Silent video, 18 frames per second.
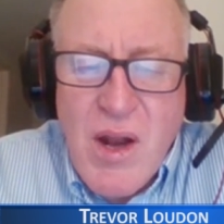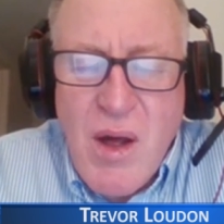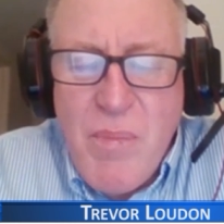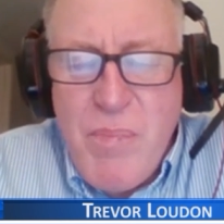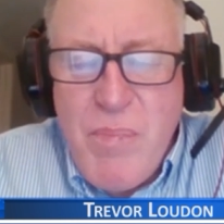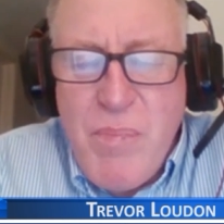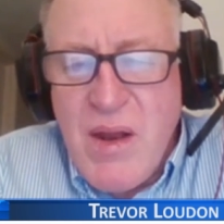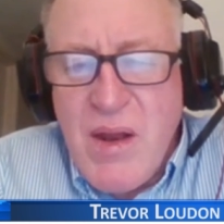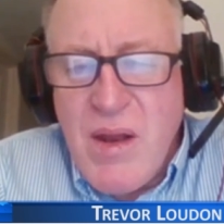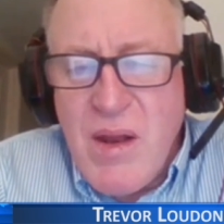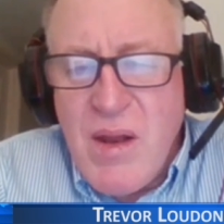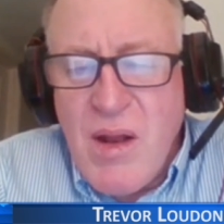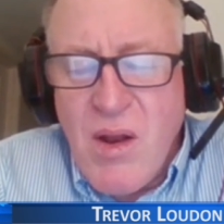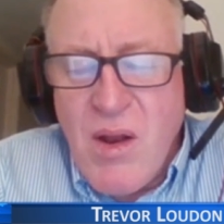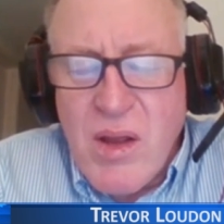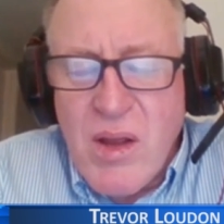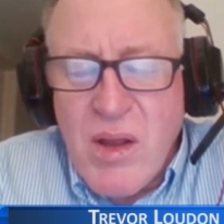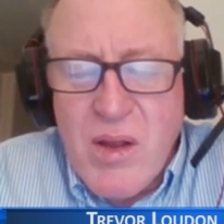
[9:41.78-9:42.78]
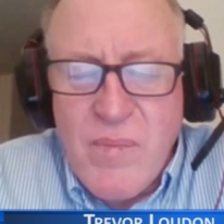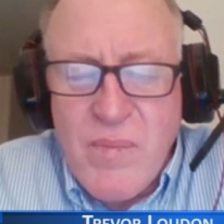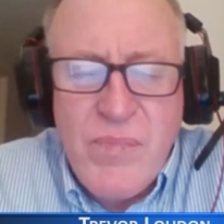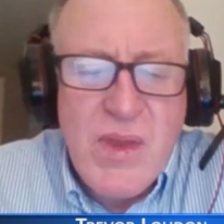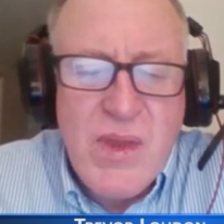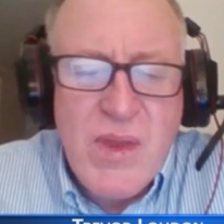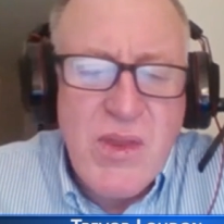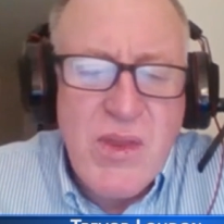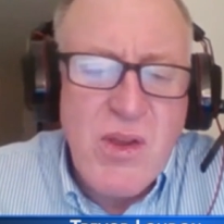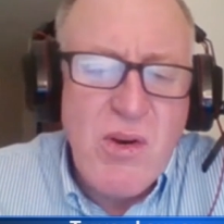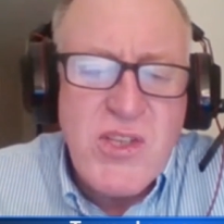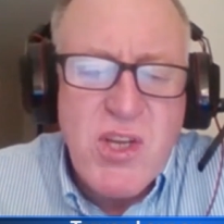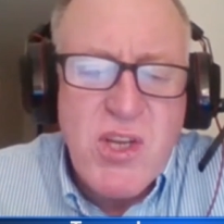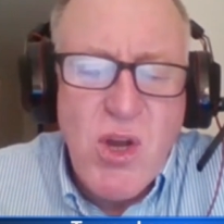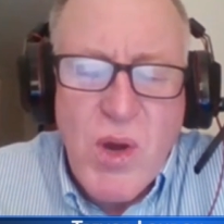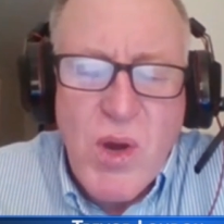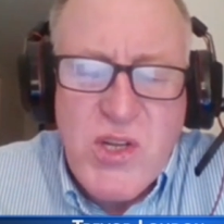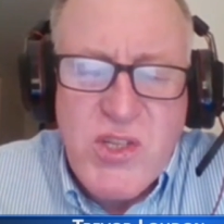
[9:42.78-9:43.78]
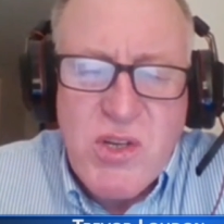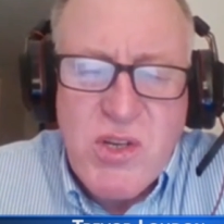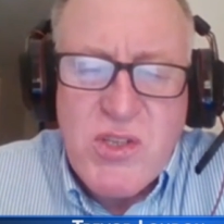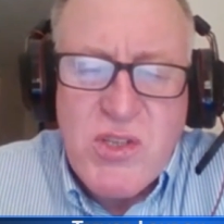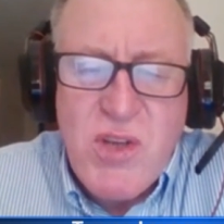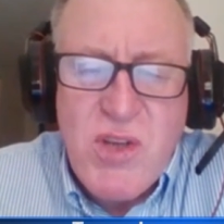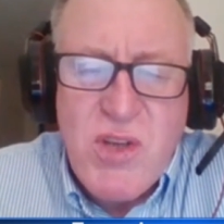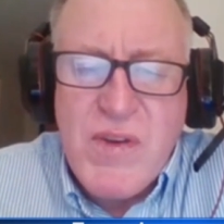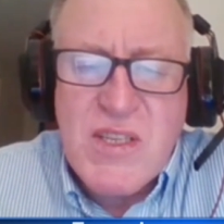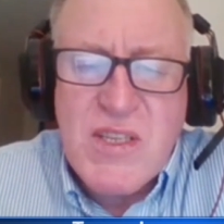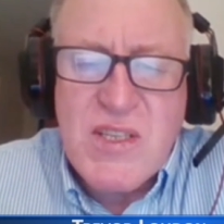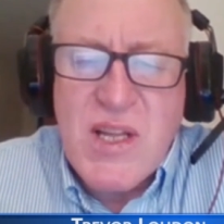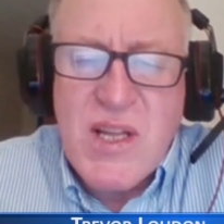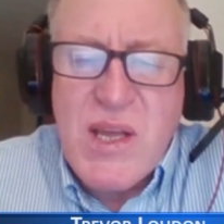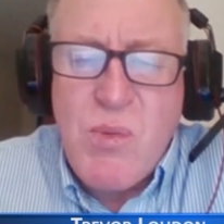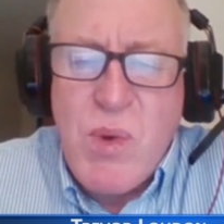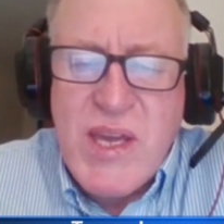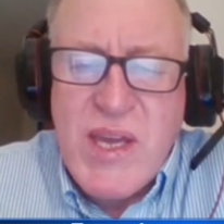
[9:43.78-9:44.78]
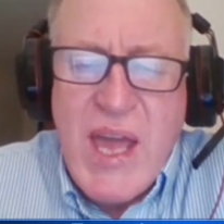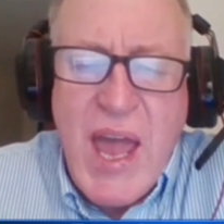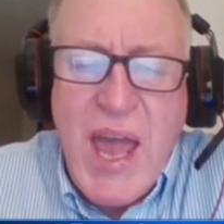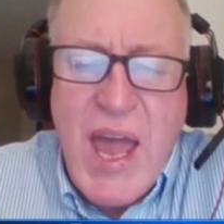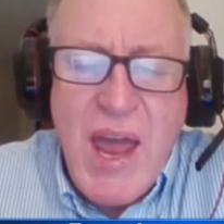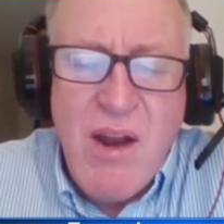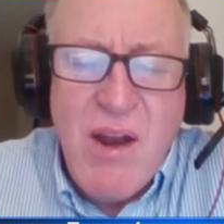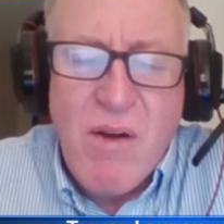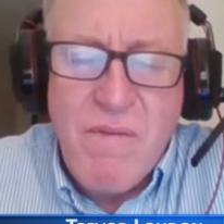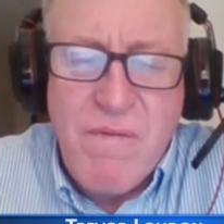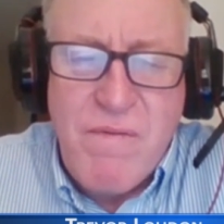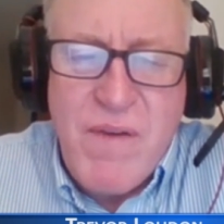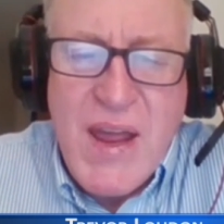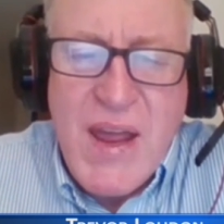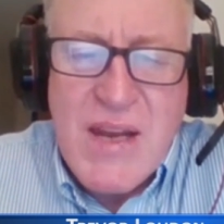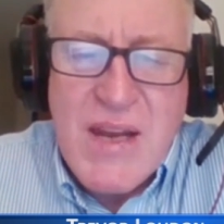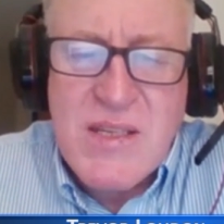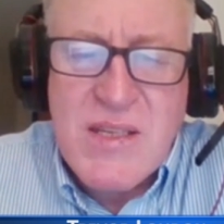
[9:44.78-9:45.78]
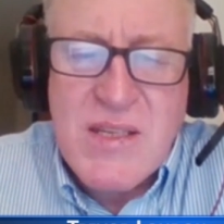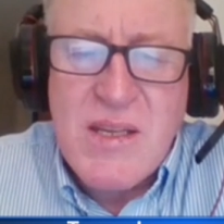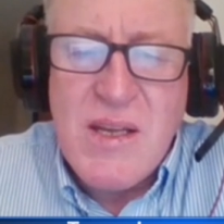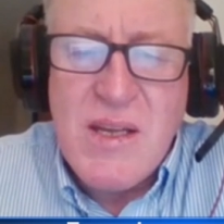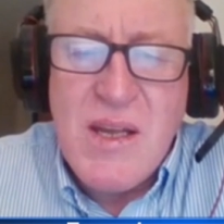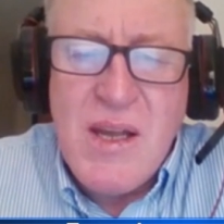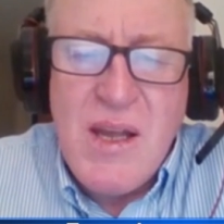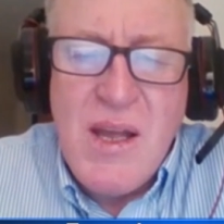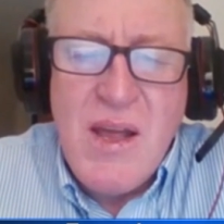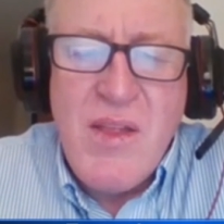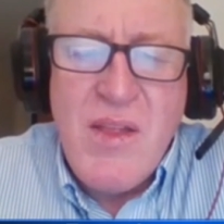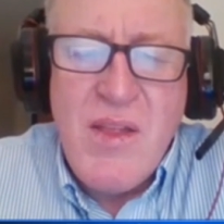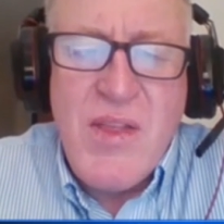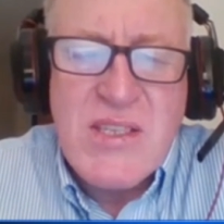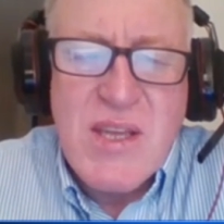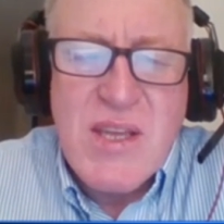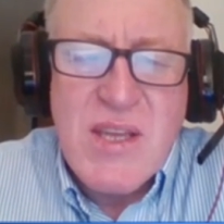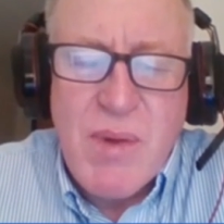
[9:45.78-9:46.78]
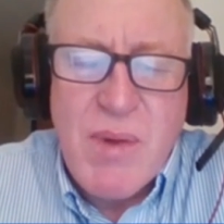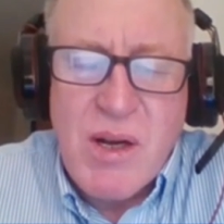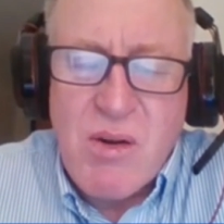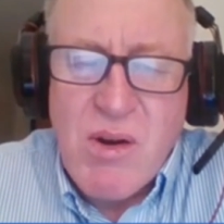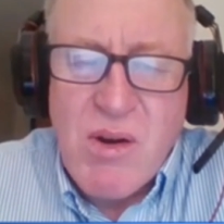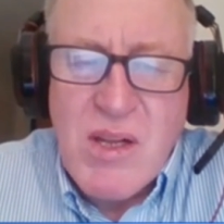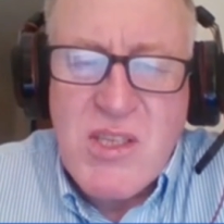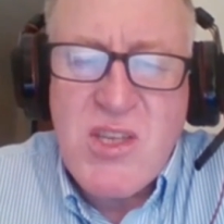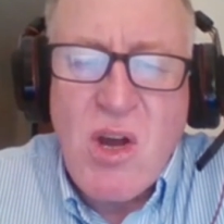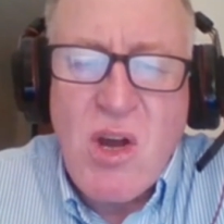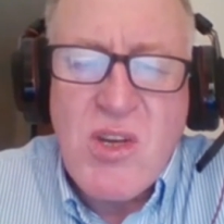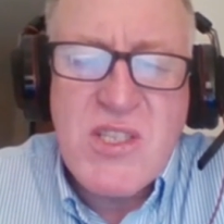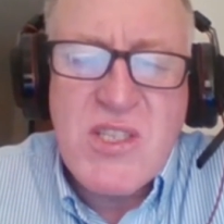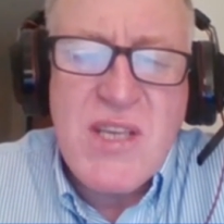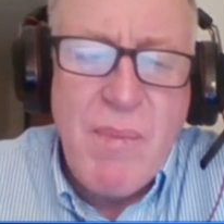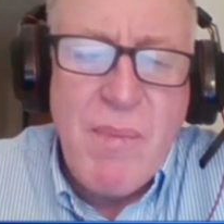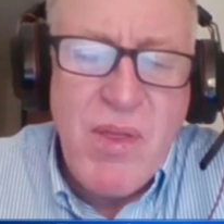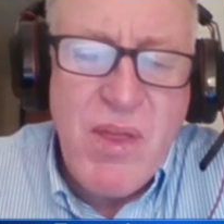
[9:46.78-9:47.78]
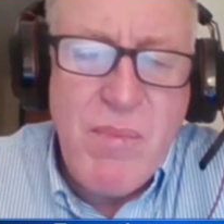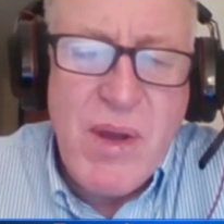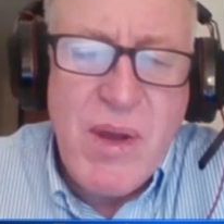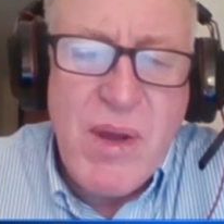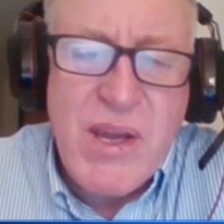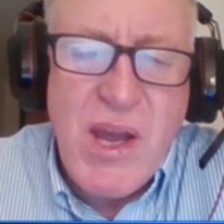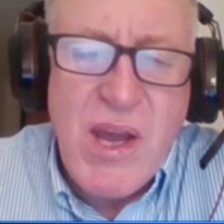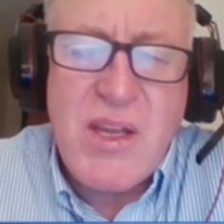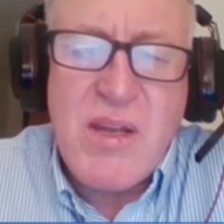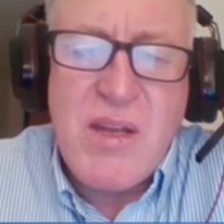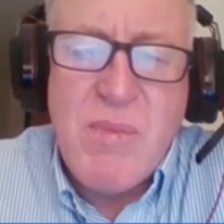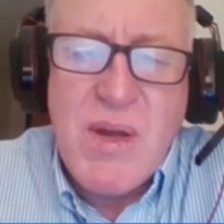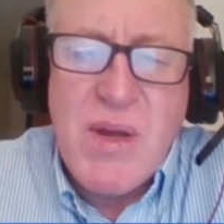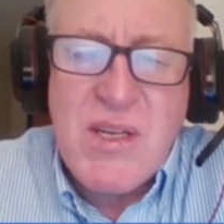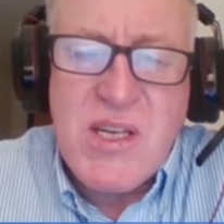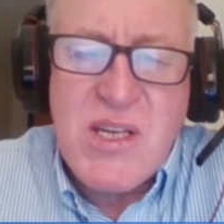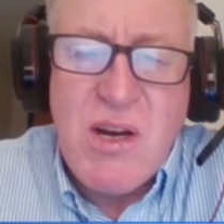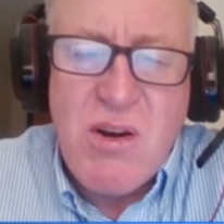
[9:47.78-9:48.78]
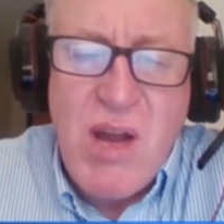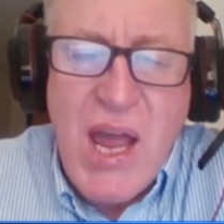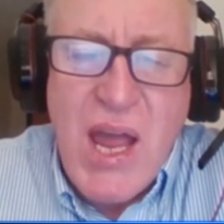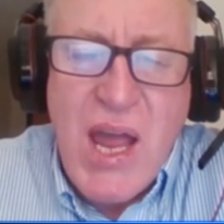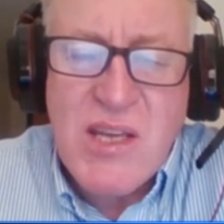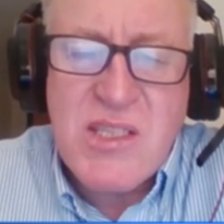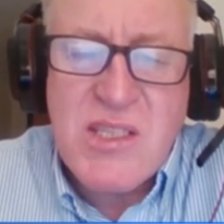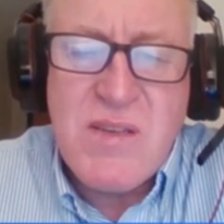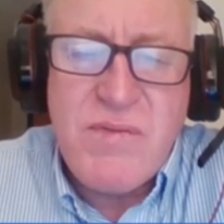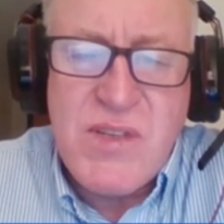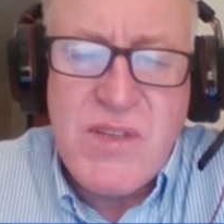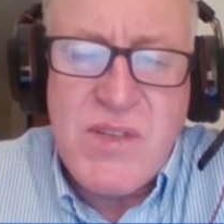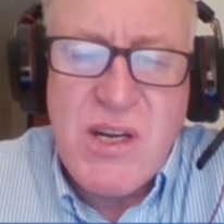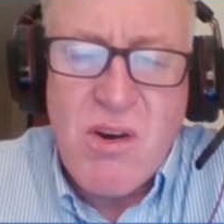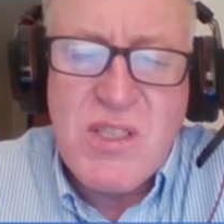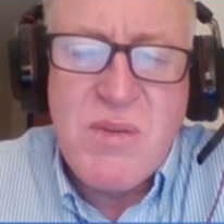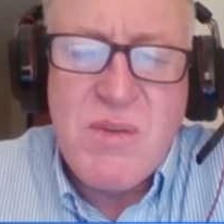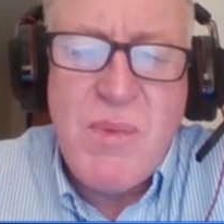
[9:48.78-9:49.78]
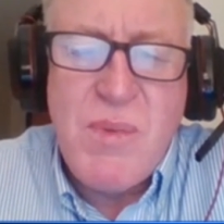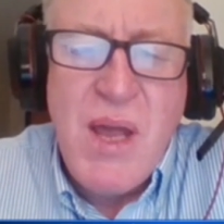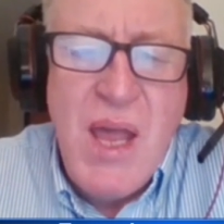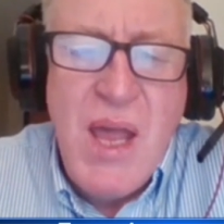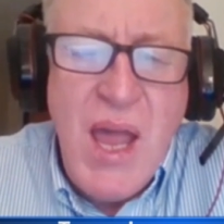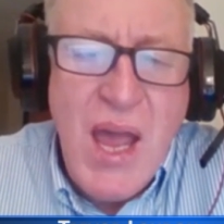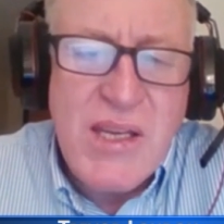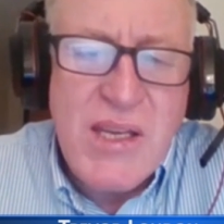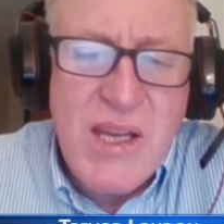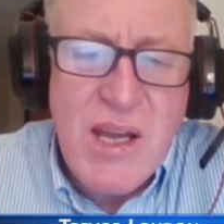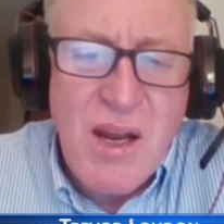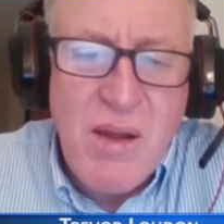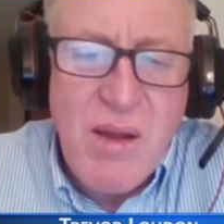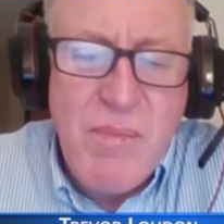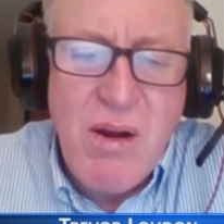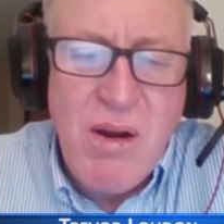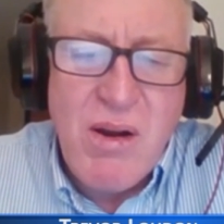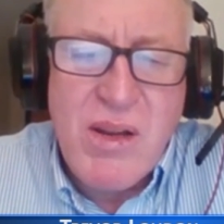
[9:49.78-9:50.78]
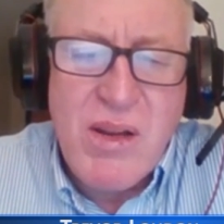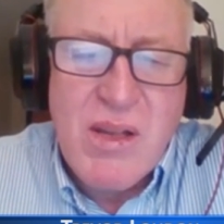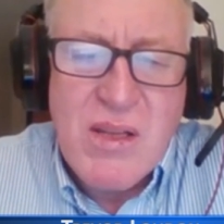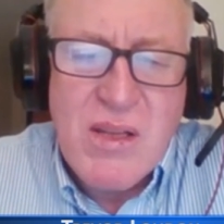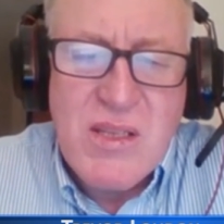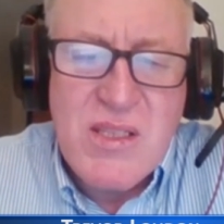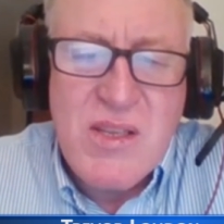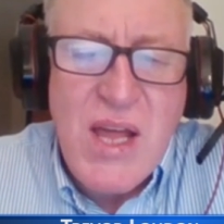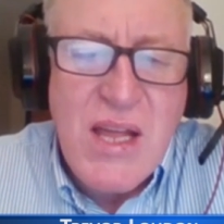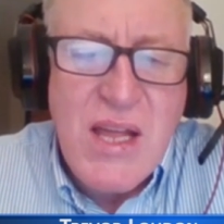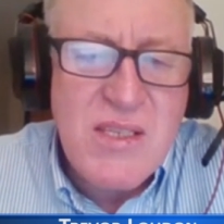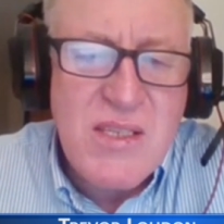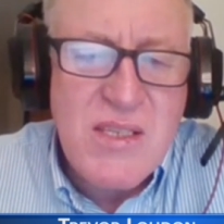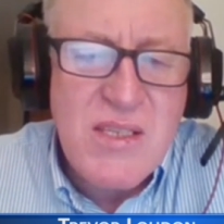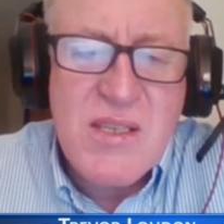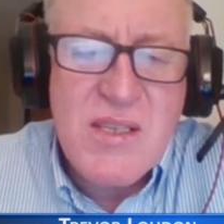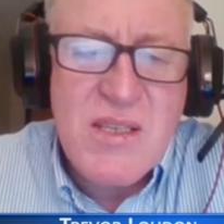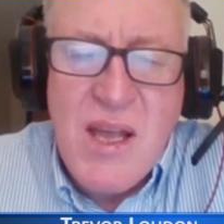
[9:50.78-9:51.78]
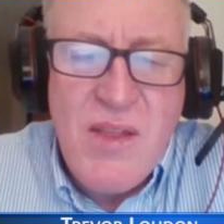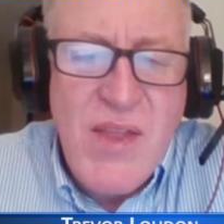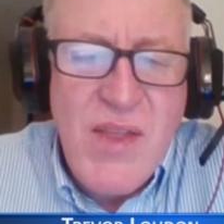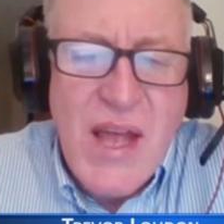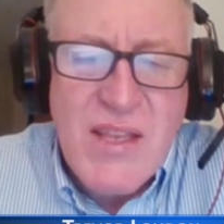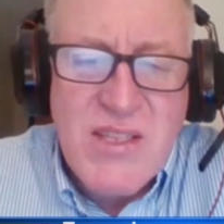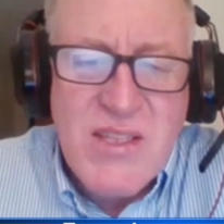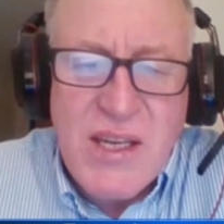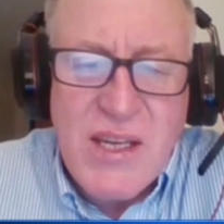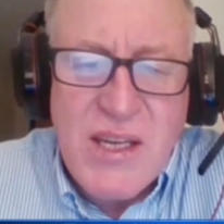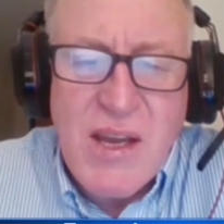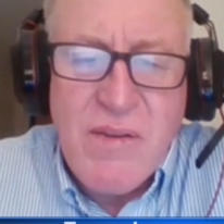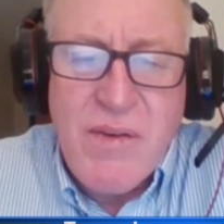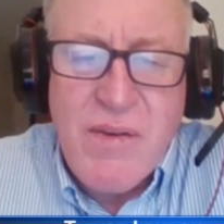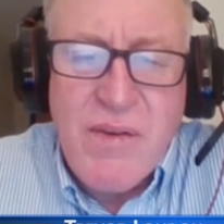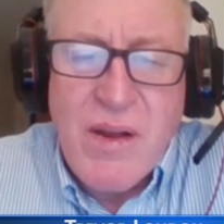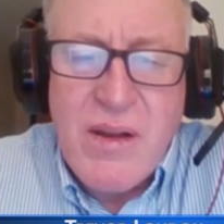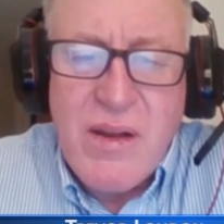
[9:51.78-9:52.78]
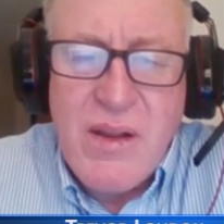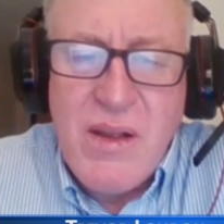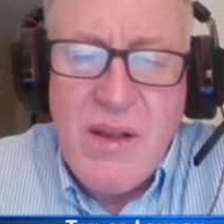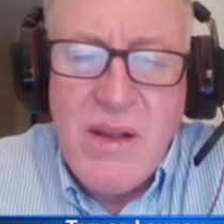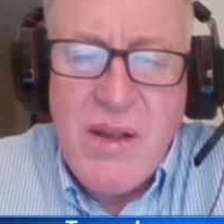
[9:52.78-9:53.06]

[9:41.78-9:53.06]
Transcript: You know, look, there are two issues. Obviously, we cannot vet these immigrants, so some of them are going to commit acts of terrorism and kill Americans. That's a given.